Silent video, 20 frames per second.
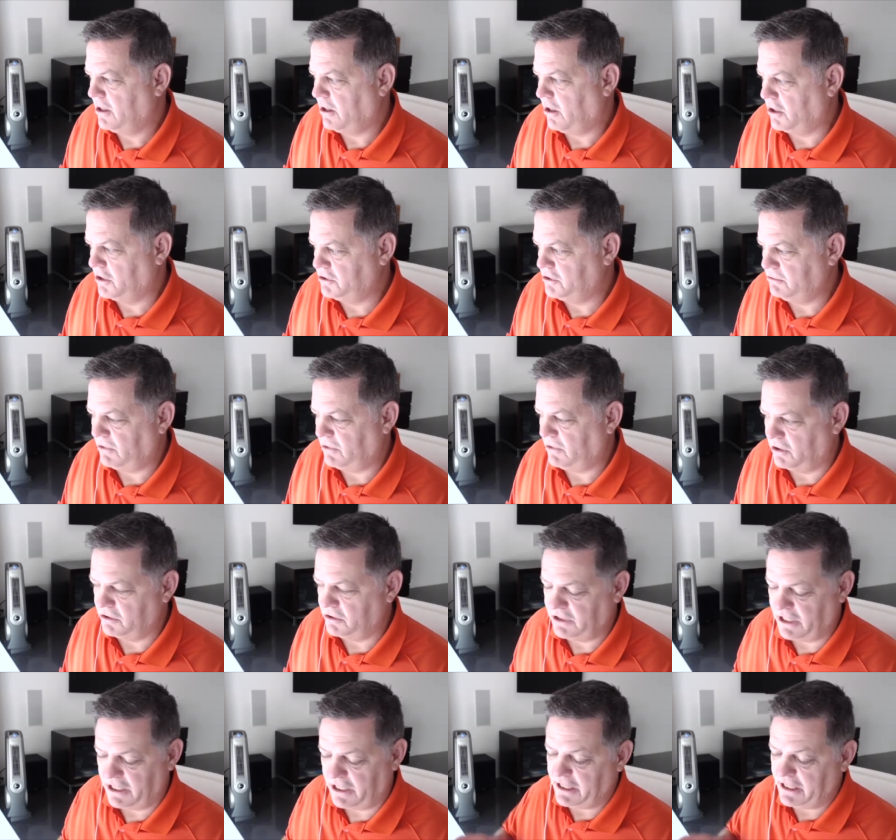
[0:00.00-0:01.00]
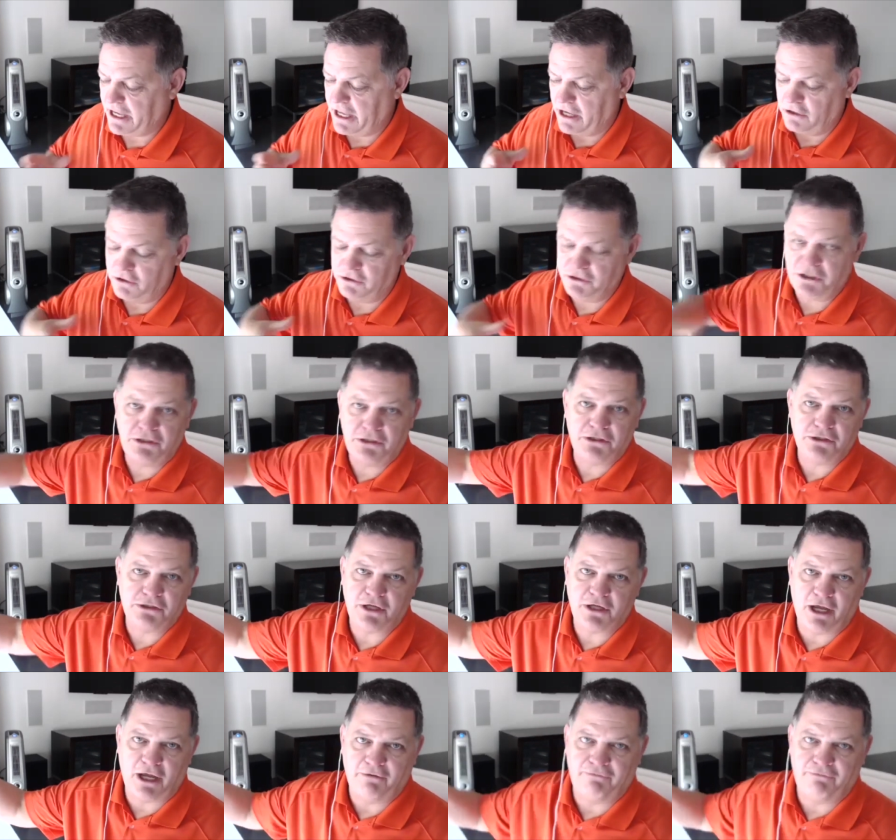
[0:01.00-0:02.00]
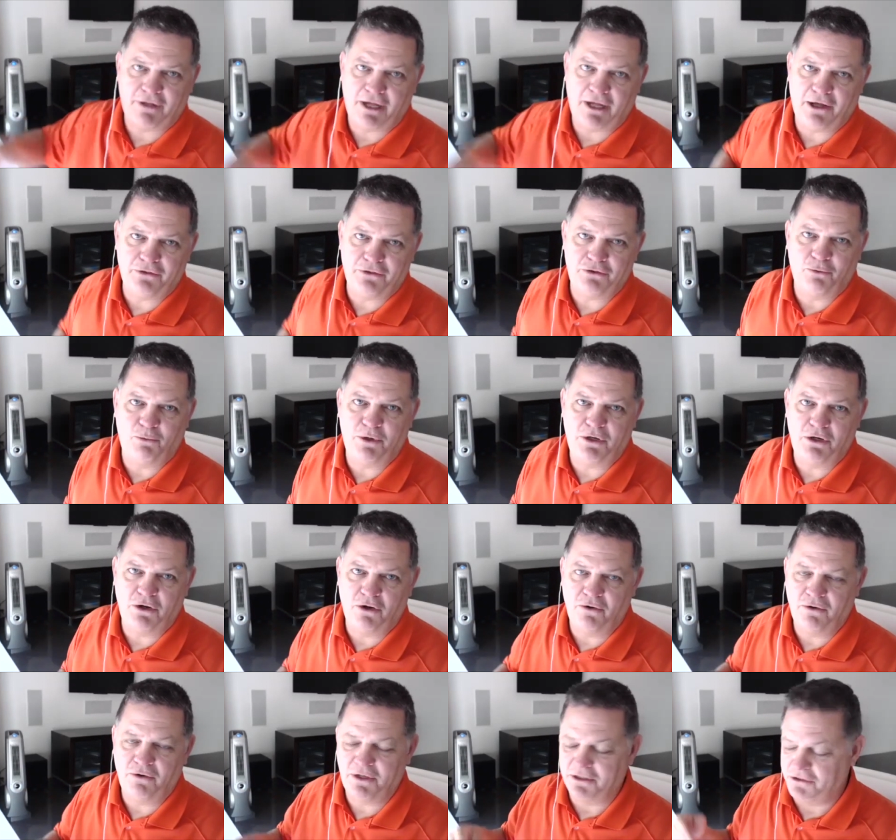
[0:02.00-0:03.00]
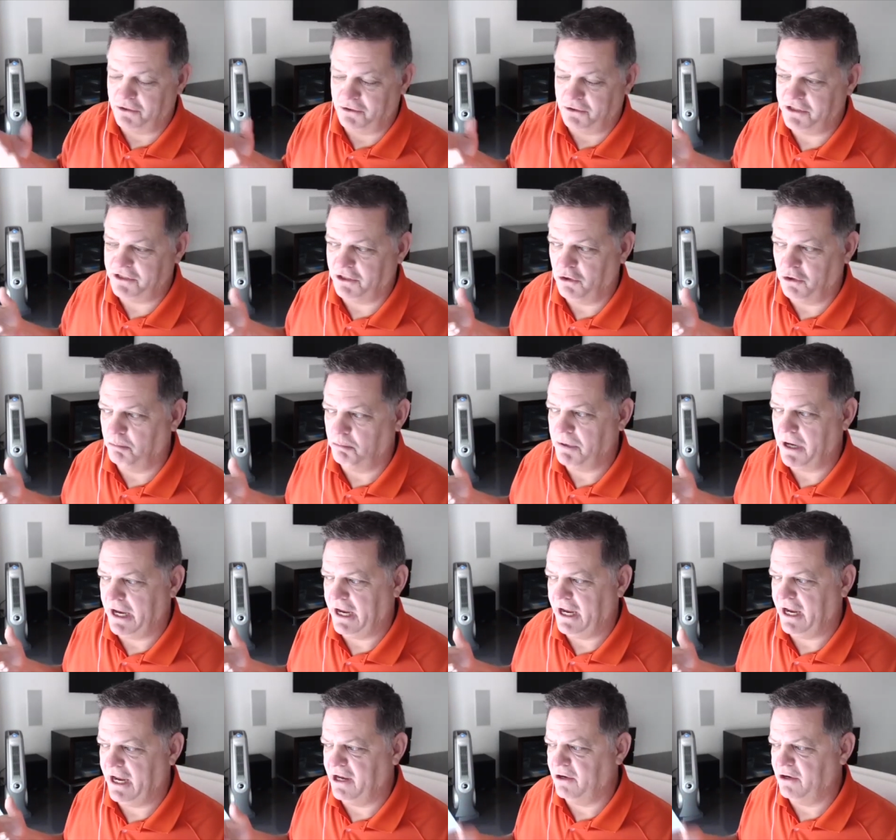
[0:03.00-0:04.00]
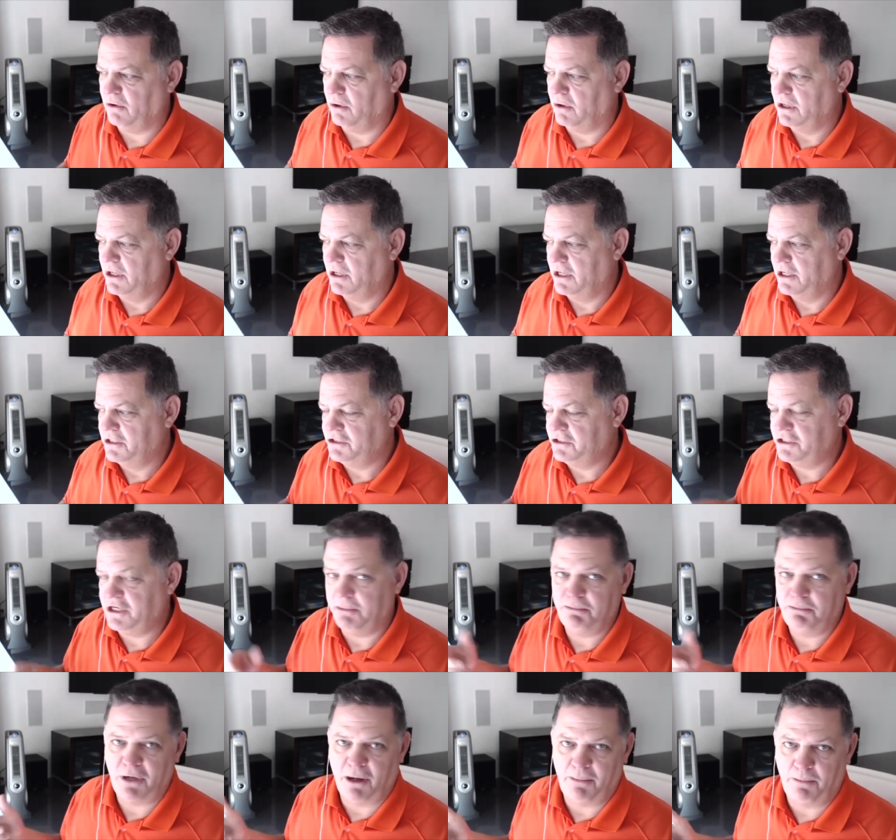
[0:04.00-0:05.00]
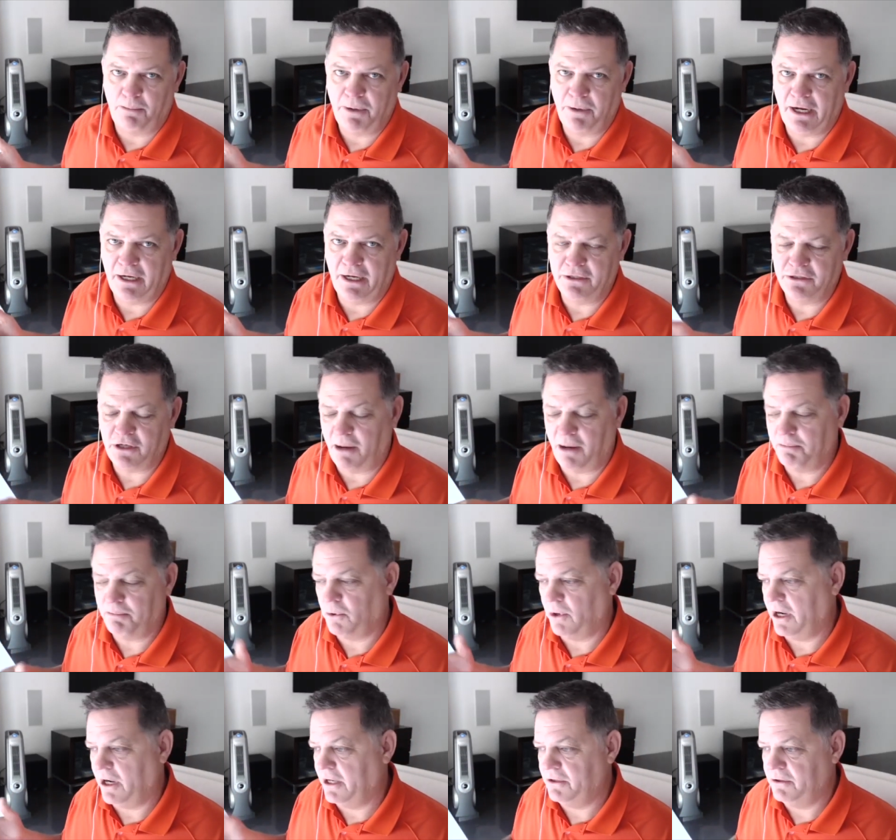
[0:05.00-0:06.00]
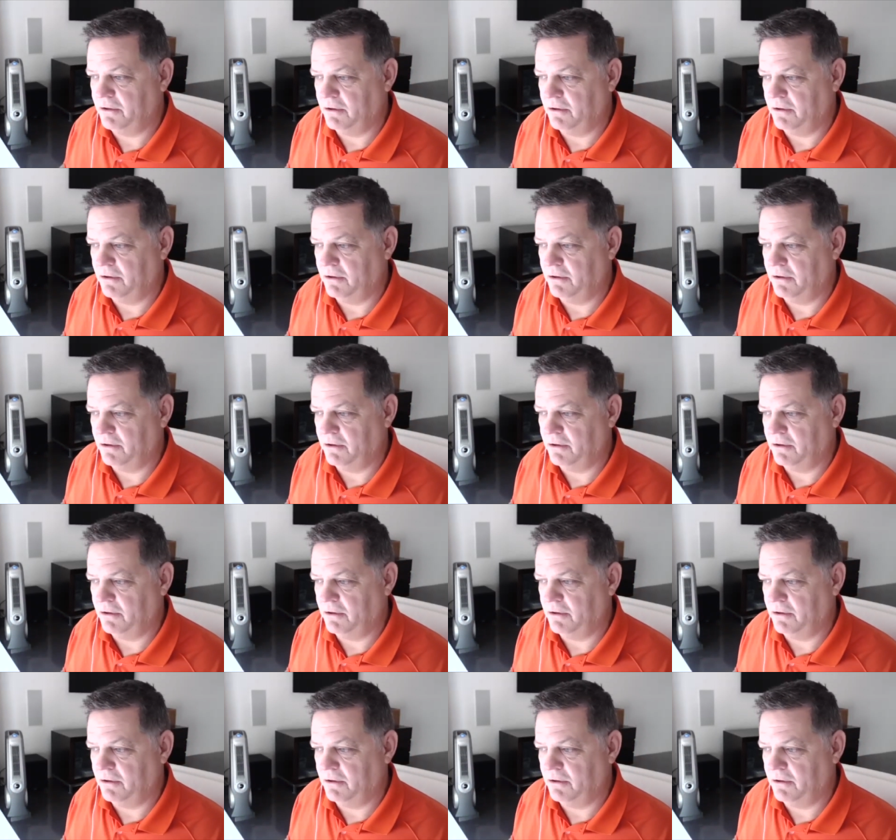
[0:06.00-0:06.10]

are are letting energy just kind of fly out the window because they're single pane or cheap double panes, upgrade